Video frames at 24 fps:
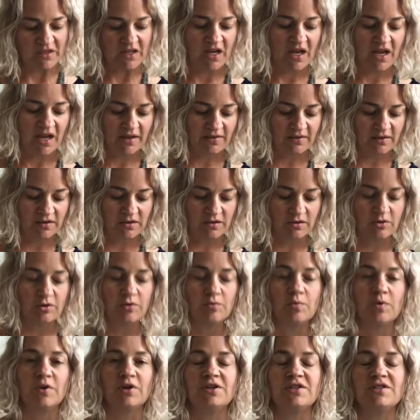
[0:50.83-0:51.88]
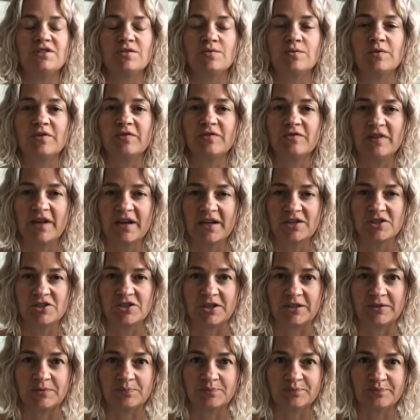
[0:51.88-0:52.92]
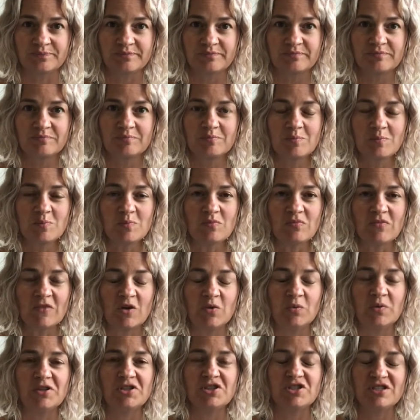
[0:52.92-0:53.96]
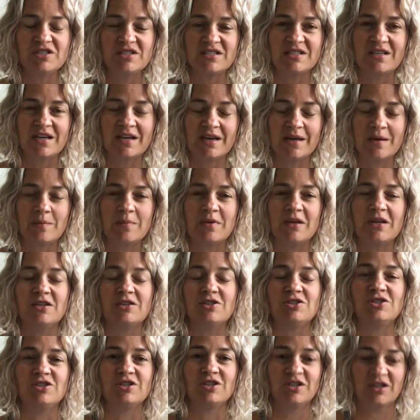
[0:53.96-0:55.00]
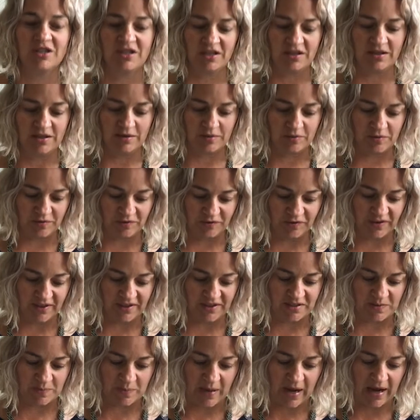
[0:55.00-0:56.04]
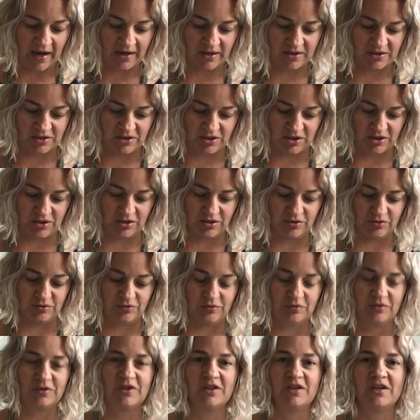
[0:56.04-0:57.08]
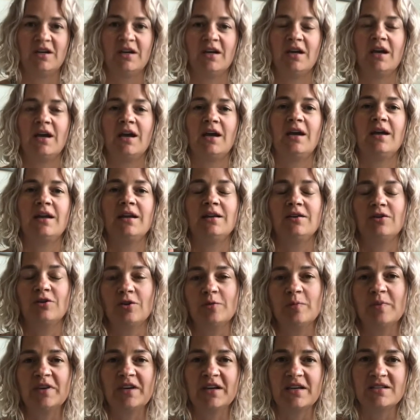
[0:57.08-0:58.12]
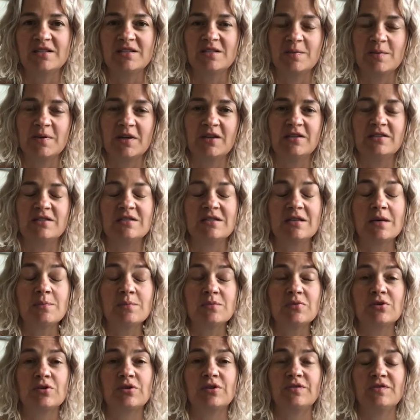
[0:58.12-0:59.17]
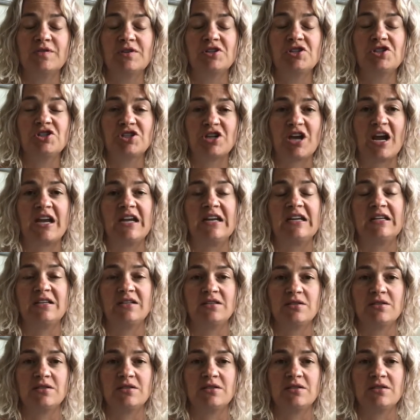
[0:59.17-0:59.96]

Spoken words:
And the third word is reflection, which is the image that reflects back to you. And it normally has to be on some sort of a shiny